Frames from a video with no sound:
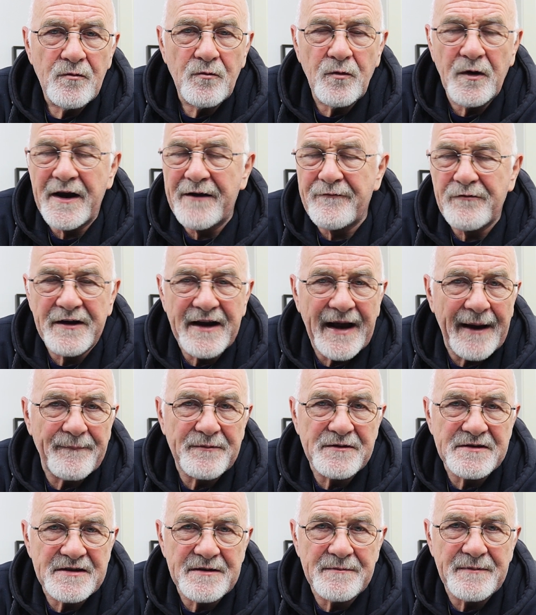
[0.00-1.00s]
whatever it
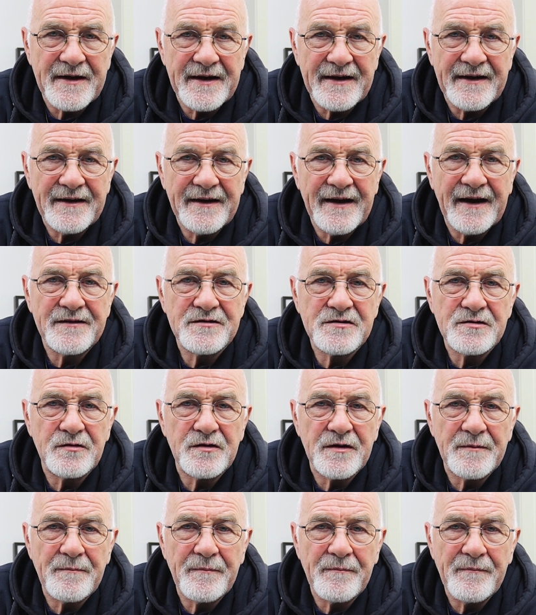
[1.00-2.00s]
happens to be. Yeah, so
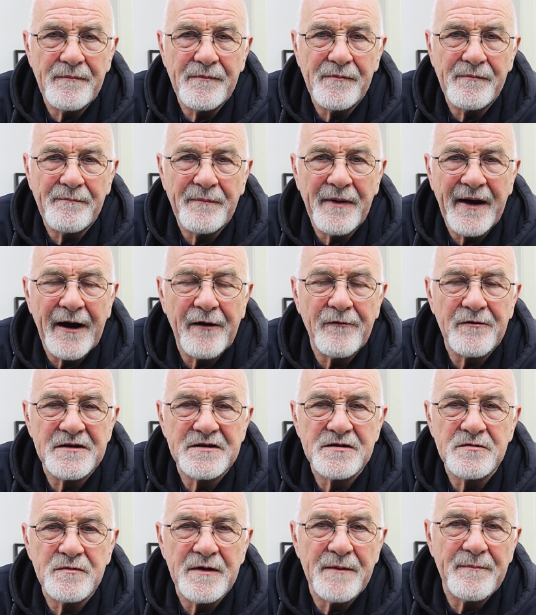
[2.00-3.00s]

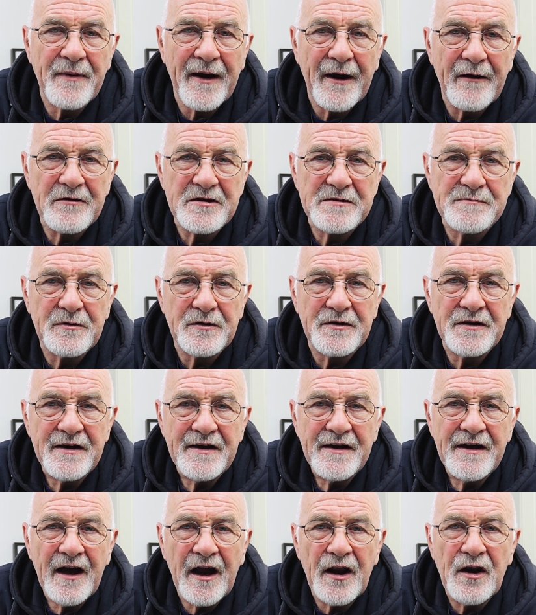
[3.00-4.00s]
we parents put
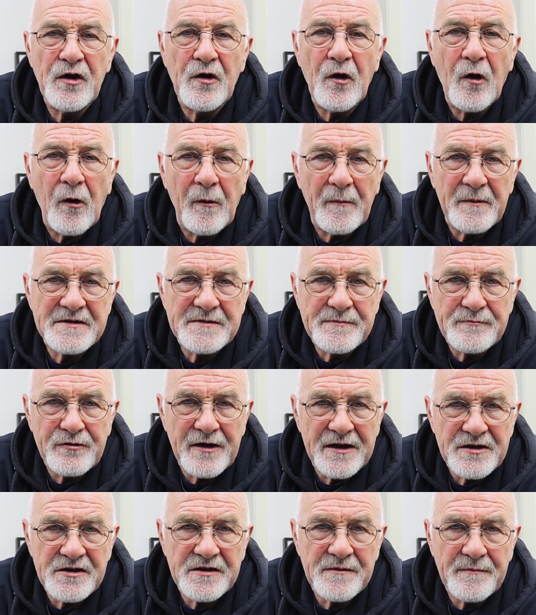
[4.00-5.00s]
enormous
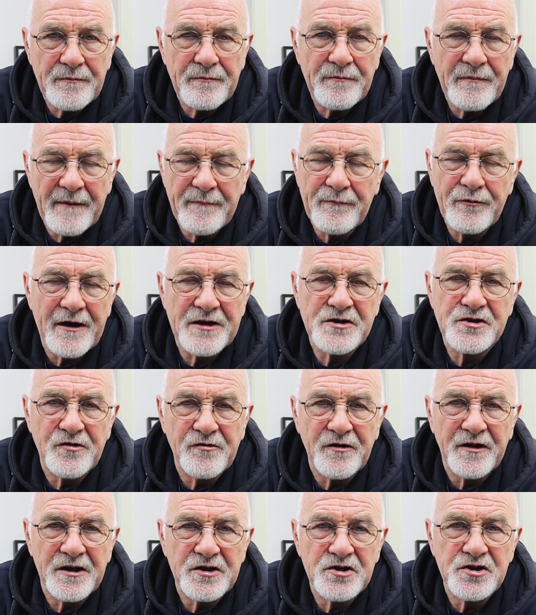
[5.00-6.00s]
pressure
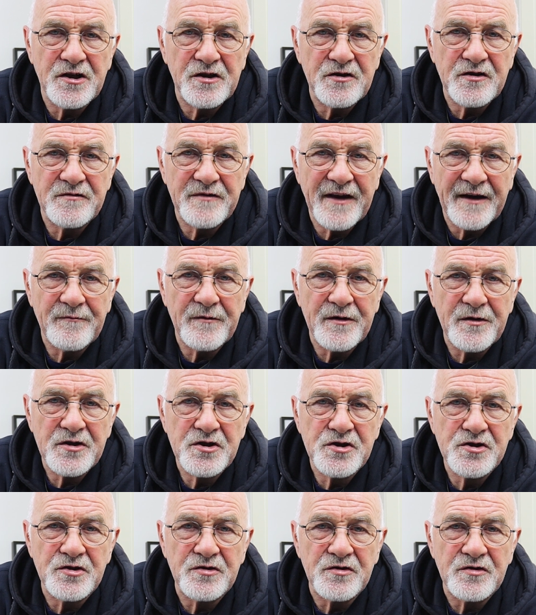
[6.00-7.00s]
on our children that we
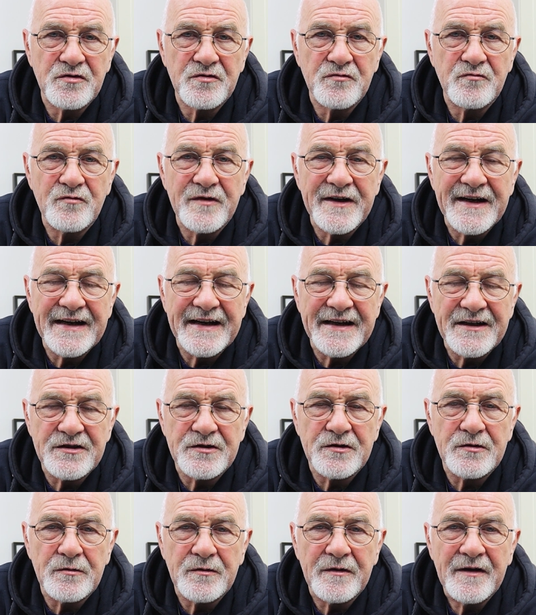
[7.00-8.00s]
shouldn't really
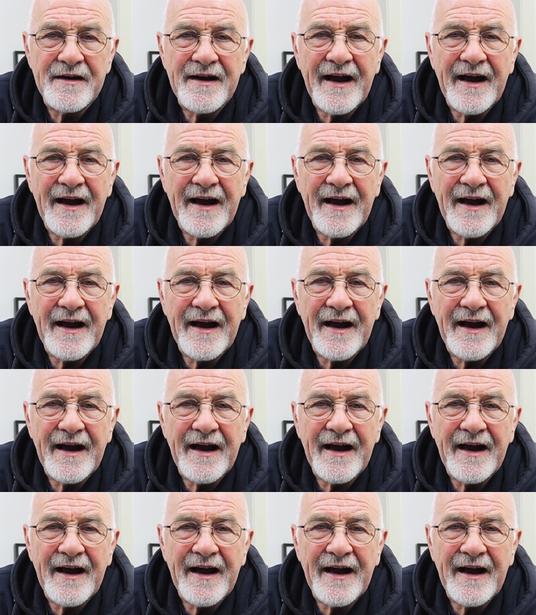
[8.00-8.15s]
do,